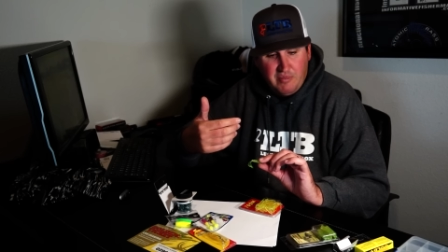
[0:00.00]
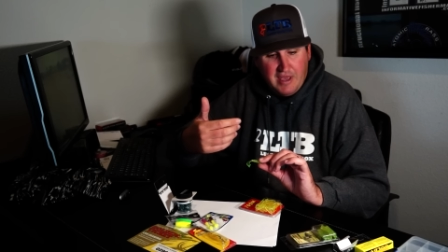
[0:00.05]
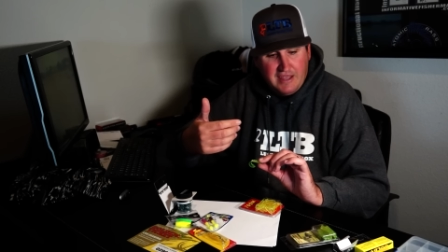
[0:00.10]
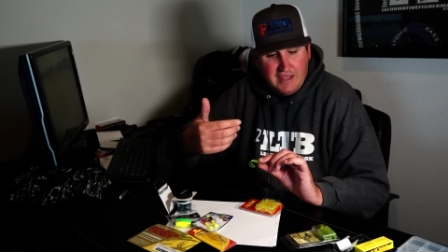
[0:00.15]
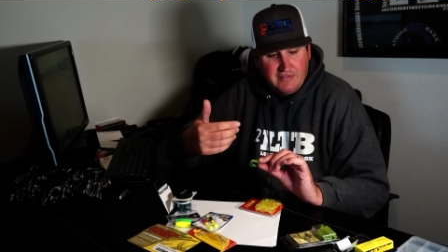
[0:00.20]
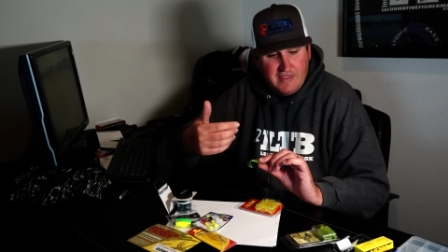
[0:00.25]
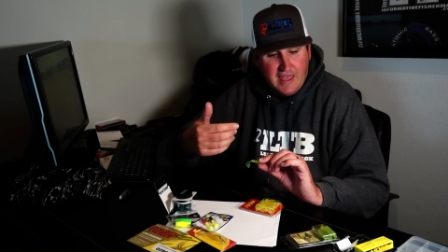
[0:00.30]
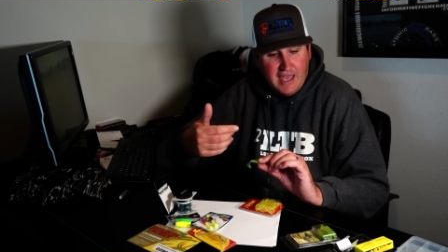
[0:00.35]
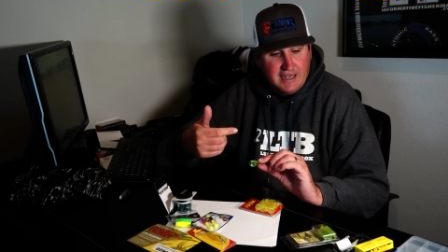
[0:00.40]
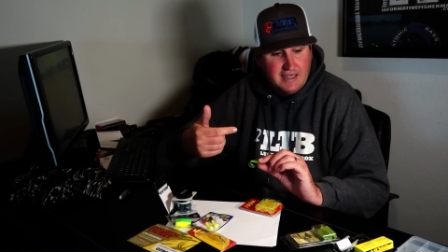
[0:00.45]

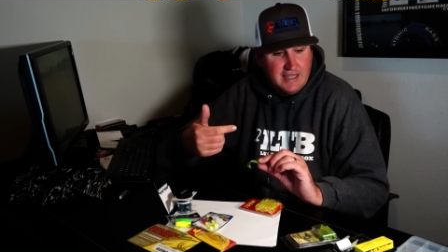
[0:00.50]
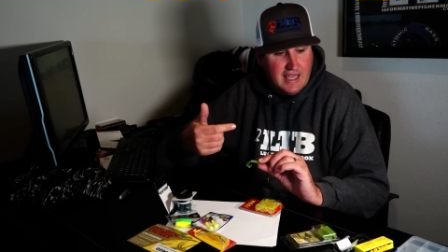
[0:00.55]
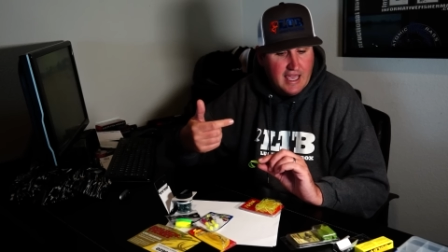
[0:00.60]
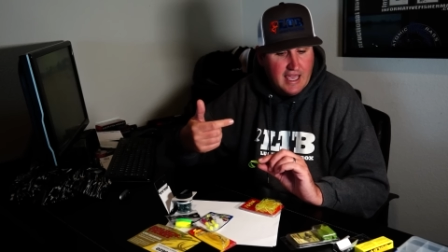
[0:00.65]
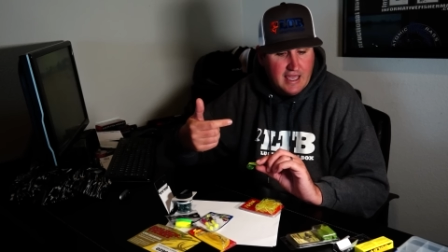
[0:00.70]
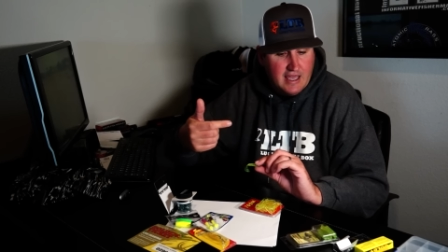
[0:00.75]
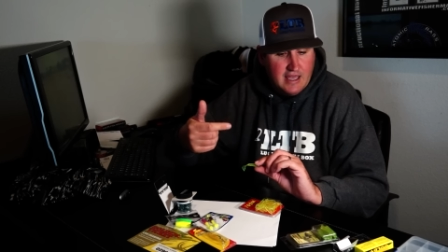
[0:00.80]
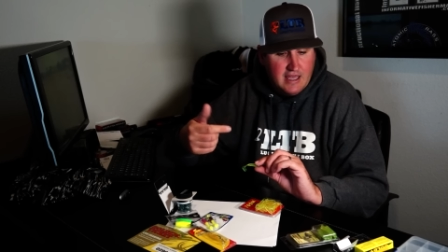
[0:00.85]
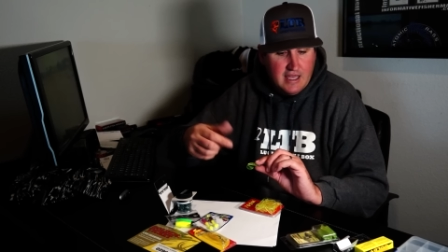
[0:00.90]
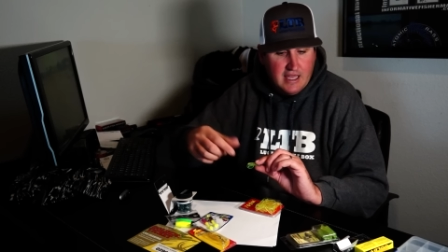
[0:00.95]
bait that
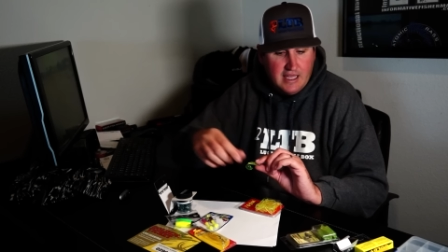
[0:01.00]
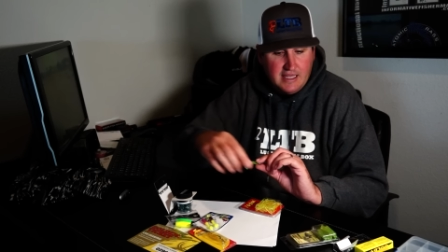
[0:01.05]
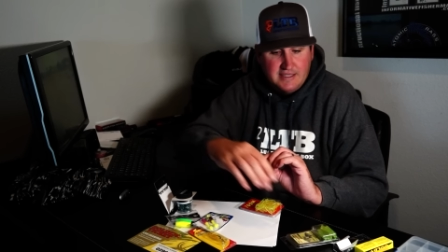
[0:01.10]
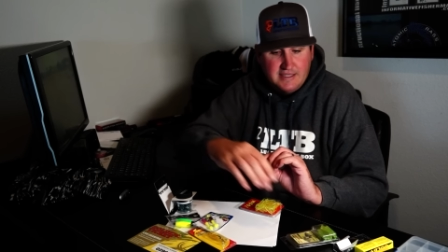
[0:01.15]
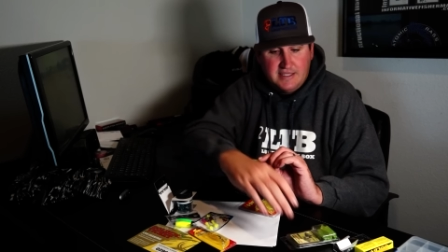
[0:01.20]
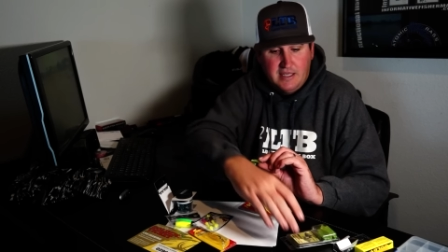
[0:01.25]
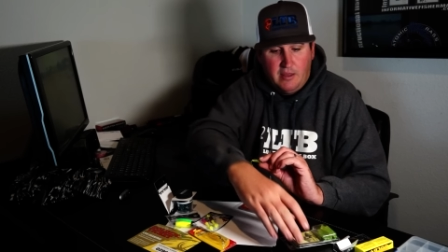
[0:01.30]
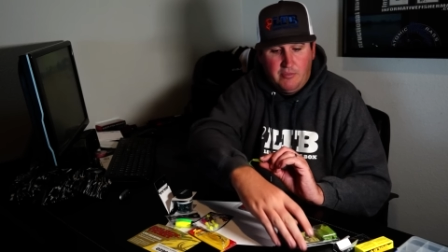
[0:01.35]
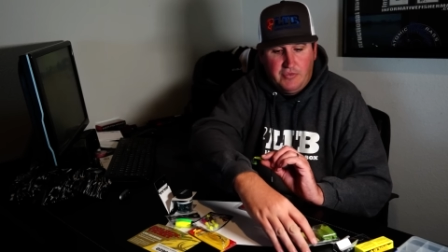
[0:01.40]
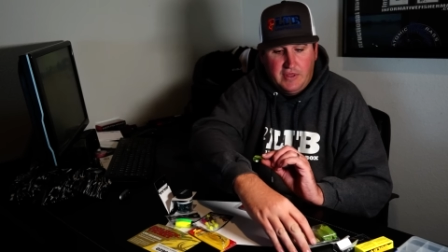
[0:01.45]
day and
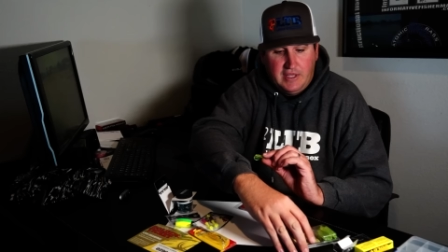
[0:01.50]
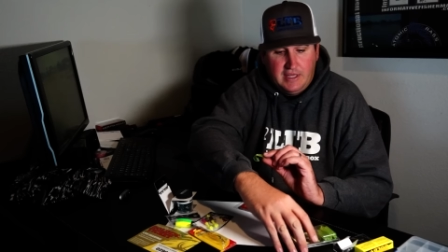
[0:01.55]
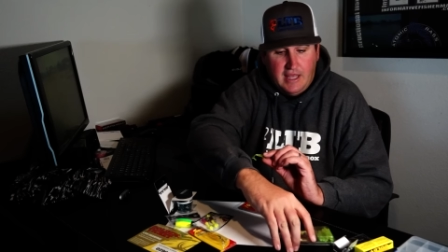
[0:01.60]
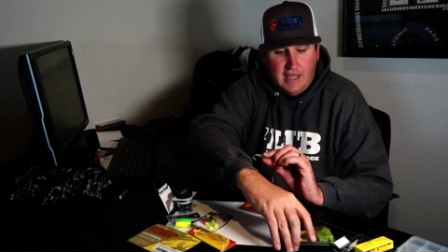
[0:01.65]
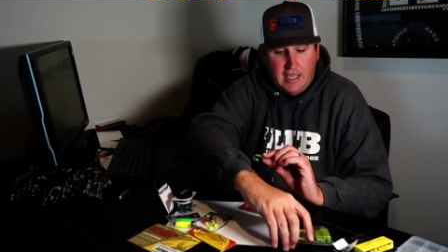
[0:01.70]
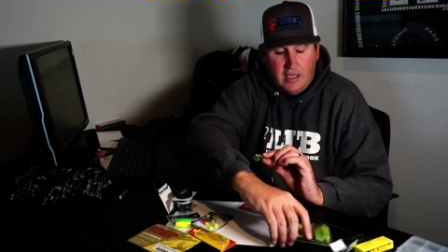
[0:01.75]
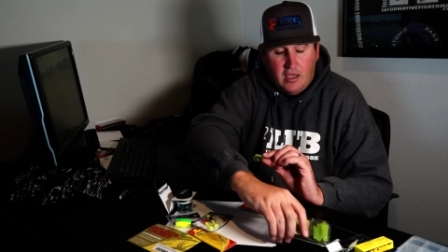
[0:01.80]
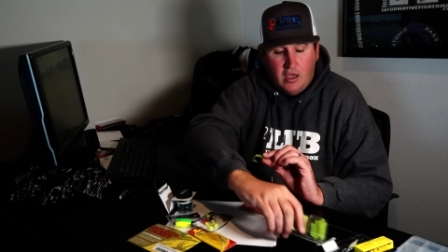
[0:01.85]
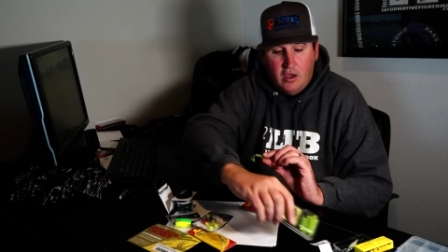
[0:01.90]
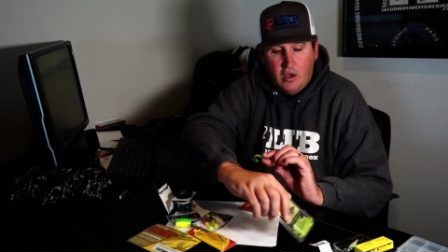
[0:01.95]
something
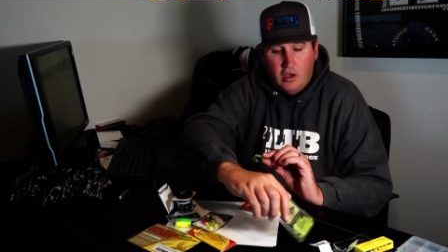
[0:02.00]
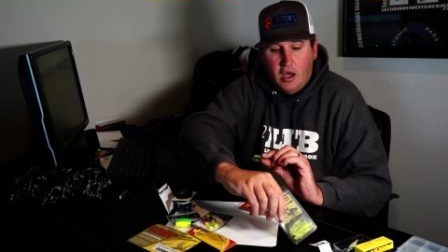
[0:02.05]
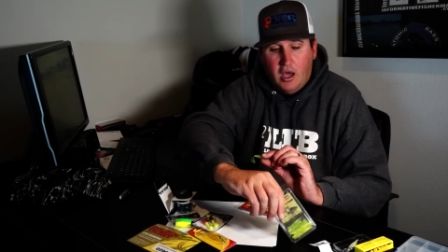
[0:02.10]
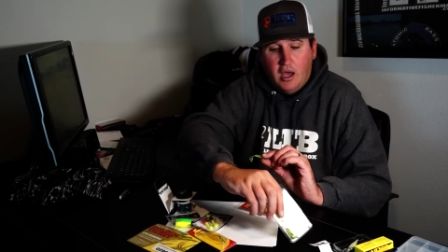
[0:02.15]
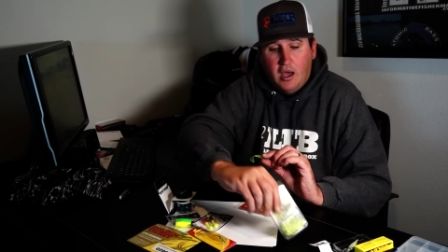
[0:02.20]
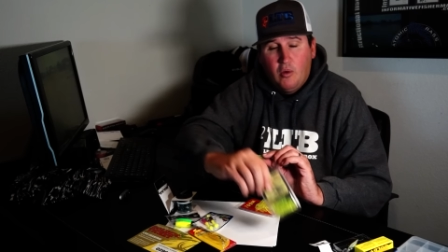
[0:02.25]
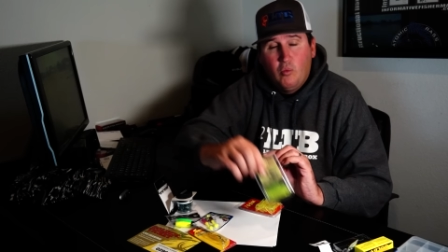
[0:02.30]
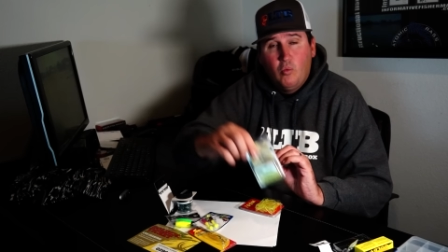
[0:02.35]
like uh,